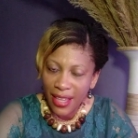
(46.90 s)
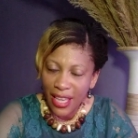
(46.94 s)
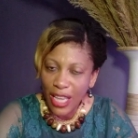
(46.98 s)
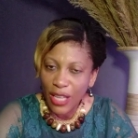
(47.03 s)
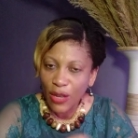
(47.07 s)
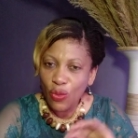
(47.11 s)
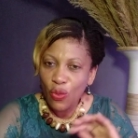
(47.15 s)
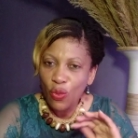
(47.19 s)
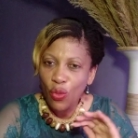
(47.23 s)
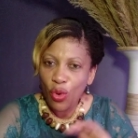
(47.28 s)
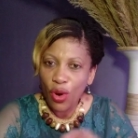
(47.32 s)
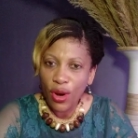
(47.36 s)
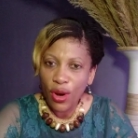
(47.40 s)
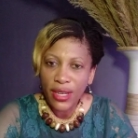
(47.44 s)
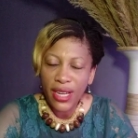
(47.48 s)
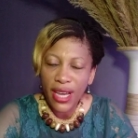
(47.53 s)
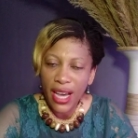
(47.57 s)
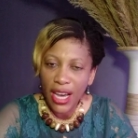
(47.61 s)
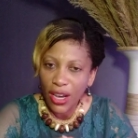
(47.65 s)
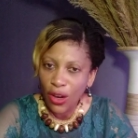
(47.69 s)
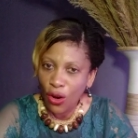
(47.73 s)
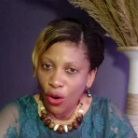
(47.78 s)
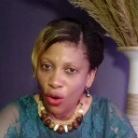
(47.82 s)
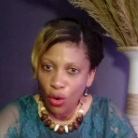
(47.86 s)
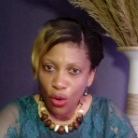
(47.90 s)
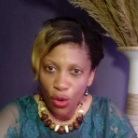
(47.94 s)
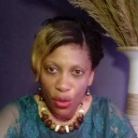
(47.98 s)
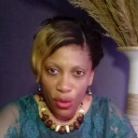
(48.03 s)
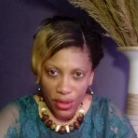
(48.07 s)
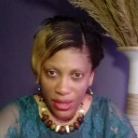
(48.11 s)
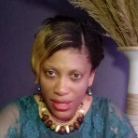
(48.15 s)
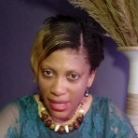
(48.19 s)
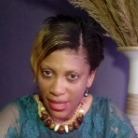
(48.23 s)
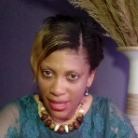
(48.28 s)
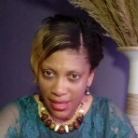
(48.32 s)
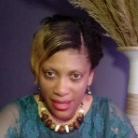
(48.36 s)
in one
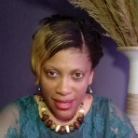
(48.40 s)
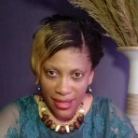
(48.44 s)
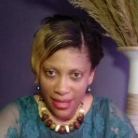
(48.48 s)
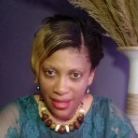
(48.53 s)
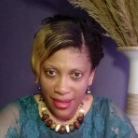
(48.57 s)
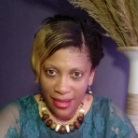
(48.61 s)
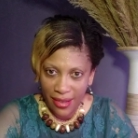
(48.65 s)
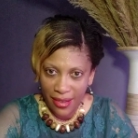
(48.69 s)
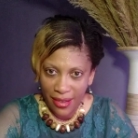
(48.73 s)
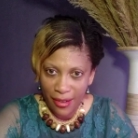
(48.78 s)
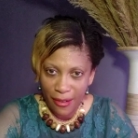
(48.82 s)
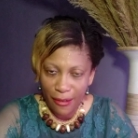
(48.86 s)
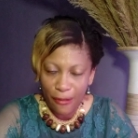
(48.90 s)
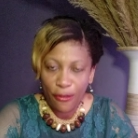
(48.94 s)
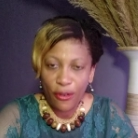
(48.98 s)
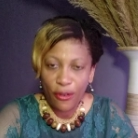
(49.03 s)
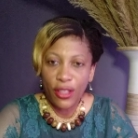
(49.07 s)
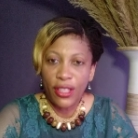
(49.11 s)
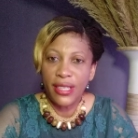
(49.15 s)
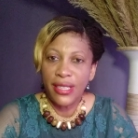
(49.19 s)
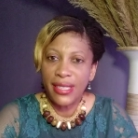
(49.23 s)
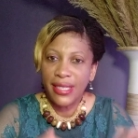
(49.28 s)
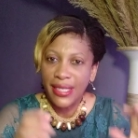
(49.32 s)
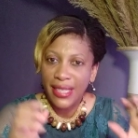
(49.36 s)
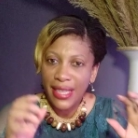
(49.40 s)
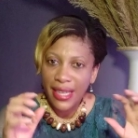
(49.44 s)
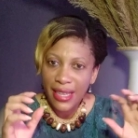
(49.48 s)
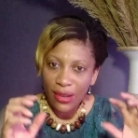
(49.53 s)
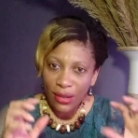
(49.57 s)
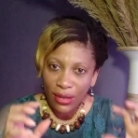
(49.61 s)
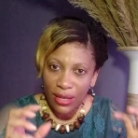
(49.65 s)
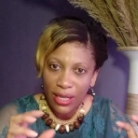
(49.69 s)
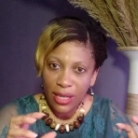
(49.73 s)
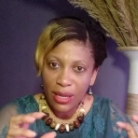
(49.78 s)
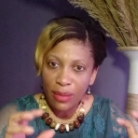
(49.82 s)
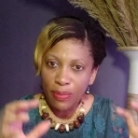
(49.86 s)
accord for the
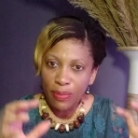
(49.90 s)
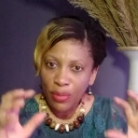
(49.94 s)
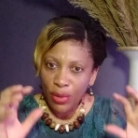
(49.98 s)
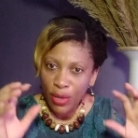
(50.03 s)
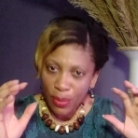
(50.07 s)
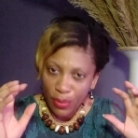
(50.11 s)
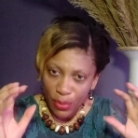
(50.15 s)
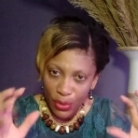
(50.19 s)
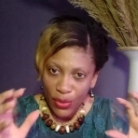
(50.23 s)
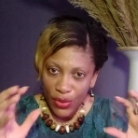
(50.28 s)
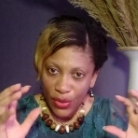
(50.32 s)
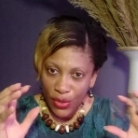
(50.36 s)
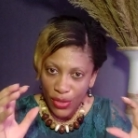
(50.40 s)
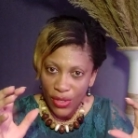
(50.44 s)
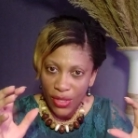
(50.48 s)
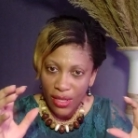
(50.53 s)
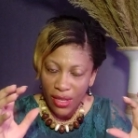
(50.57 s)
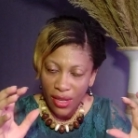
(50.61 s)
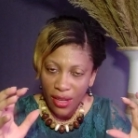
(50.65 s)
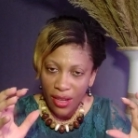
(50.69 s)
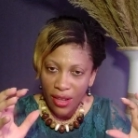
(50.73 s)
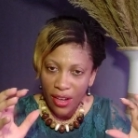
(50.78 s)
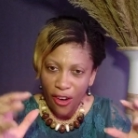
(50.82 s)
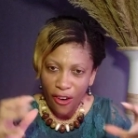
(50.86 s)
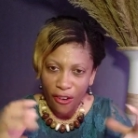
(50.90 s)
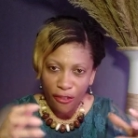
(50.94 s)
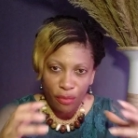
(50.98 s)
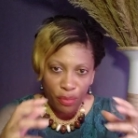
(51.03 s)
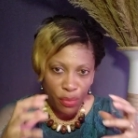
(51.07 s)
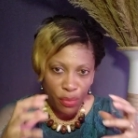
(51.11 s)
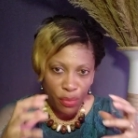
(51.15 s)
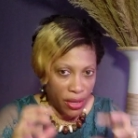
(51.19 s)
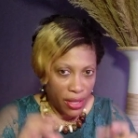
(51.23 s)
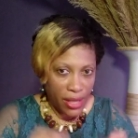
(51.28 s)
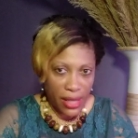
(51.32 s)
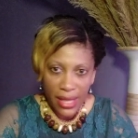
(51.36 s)
singular purpose
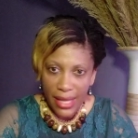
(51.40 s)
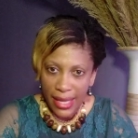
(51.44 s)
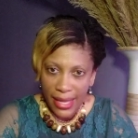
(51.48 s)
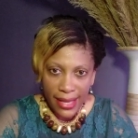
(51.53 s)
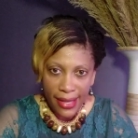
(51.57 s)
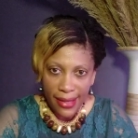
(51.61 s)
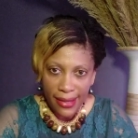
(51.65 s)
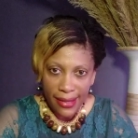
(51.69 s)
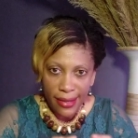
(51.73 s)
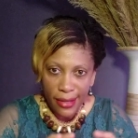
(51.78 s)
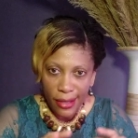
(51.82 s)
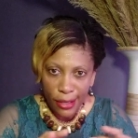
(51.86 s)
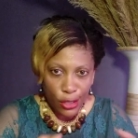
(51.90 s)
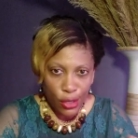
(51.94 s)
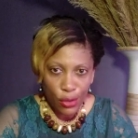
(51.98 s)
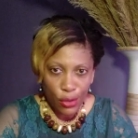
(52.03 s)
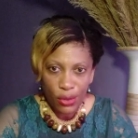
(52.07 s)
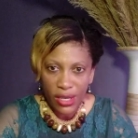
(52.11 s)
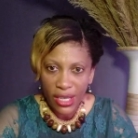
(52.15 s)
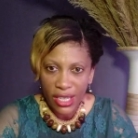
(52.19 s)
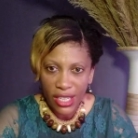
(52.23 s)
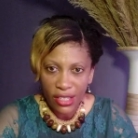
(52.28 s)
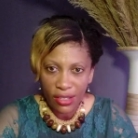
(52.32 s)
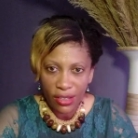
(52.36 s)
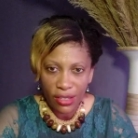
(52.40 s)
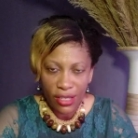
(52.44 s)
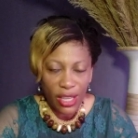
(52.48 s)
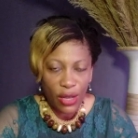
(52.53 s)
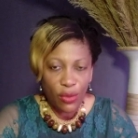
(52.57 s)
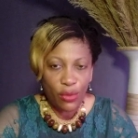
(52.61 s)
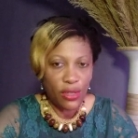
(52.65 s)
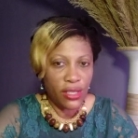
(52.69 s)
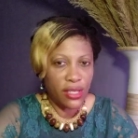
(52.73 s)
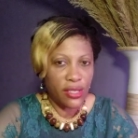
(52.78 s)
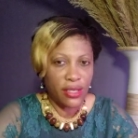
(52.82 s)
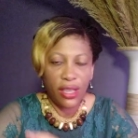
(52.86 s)
of birthing a new nation.
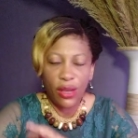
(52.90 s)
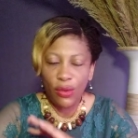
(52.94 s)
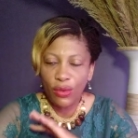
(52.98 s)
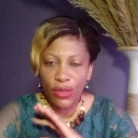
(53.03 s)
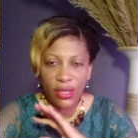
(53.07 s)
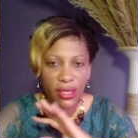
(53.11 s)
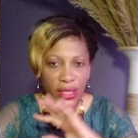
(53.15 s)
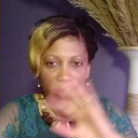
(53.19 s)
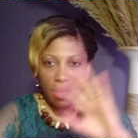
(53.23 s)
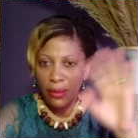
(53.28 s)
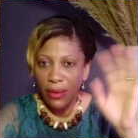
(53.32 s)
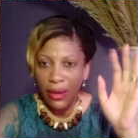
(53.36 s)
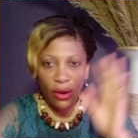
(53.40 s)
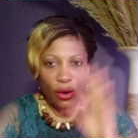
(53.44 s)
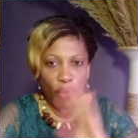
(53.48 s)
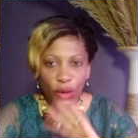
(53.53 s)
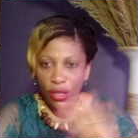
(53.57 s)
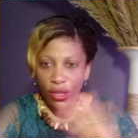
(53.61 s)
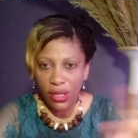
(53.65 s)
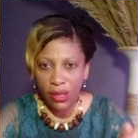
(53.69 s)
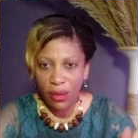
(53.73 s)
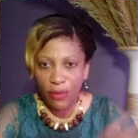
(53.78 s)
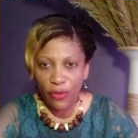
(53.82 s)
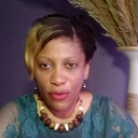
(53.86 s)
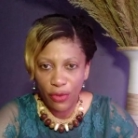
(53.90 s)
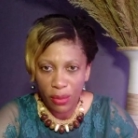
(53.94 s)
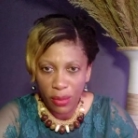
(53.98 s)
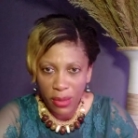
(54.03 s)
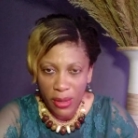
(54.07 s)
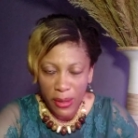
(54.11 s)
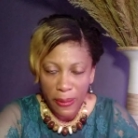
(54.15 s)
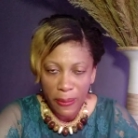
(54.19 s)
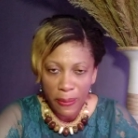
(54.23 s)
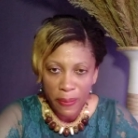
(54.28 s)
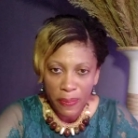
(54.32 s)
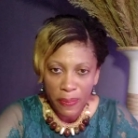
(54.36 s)
It was awesome for
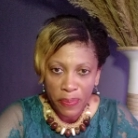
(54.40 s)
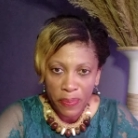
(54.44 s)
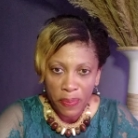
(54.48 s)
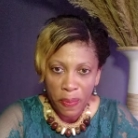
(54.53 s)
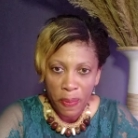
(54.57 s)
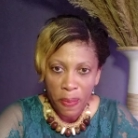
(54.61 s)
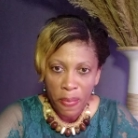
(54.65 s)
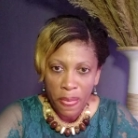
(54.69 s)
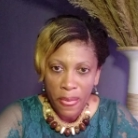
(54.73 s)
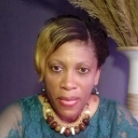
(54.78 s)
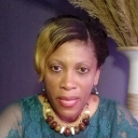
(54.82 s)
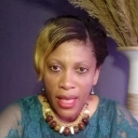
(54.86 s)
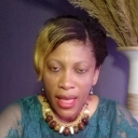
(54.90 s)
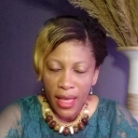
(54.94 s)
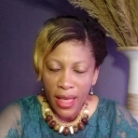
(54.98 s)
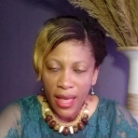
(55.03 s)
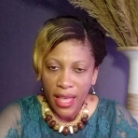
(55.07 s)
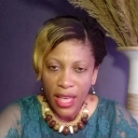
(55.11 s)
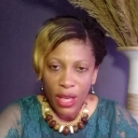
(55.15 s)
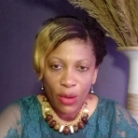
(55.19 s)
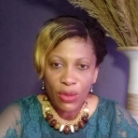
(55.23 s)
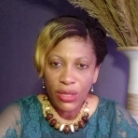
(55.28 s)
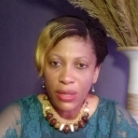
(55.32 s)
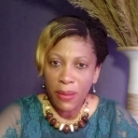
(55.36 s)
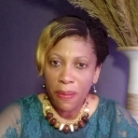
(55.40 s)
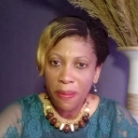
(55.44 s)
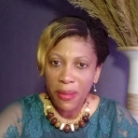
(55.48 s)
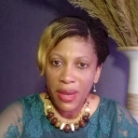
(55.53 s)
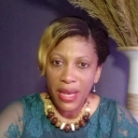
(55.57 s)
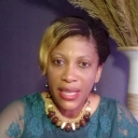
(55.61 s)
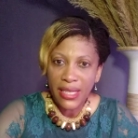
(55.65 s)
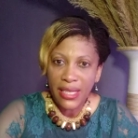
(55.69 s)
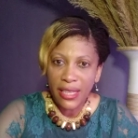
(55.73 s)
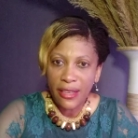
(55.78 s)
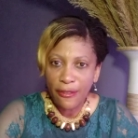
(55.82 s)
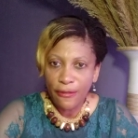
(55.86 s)
me. It was
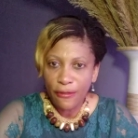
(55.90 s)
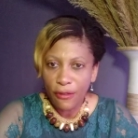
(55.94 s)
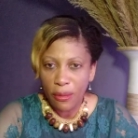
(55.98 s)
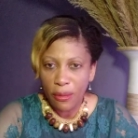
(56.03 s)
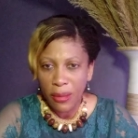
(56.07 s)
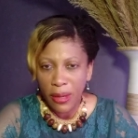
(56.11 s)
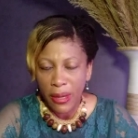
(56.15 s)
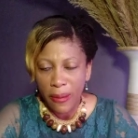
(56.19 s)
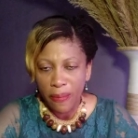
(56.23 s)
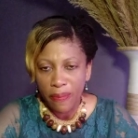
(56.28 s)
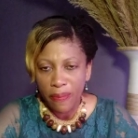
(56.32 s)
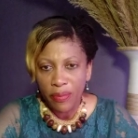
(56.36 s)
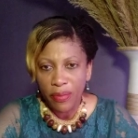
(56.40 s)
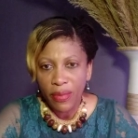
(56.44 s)
amazing for me.